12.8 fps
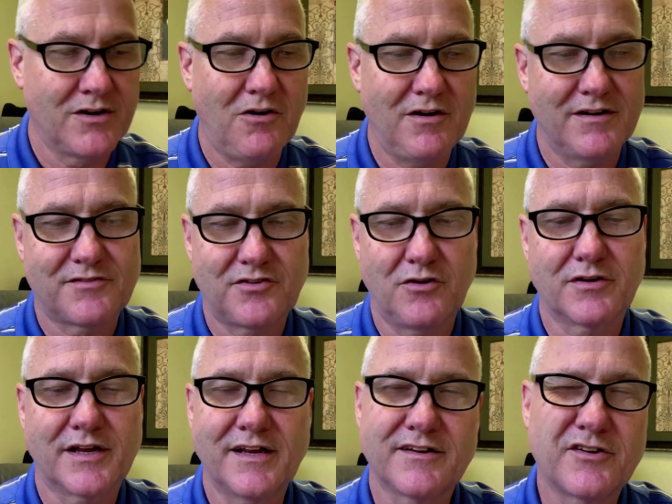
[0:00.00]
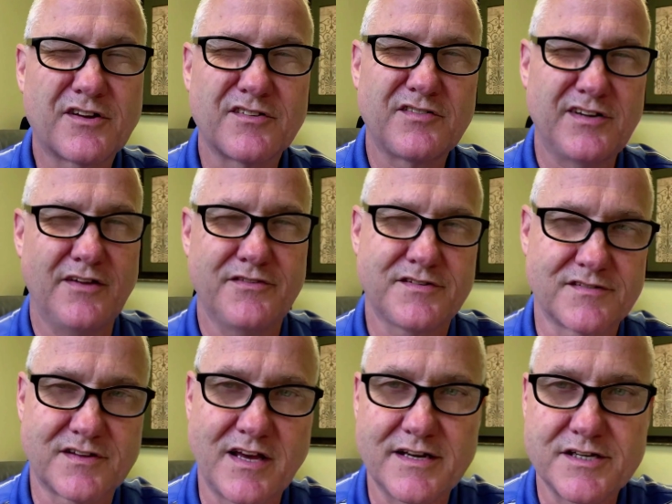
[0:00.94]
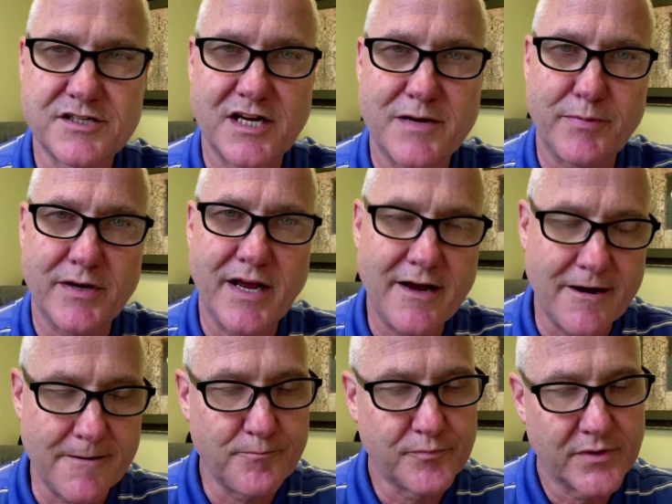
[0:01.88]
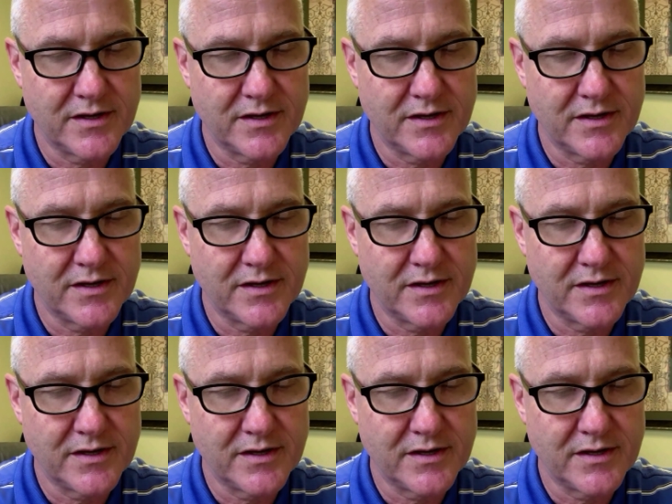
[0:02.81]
All right, so again, you can see how this is kind of shaping out.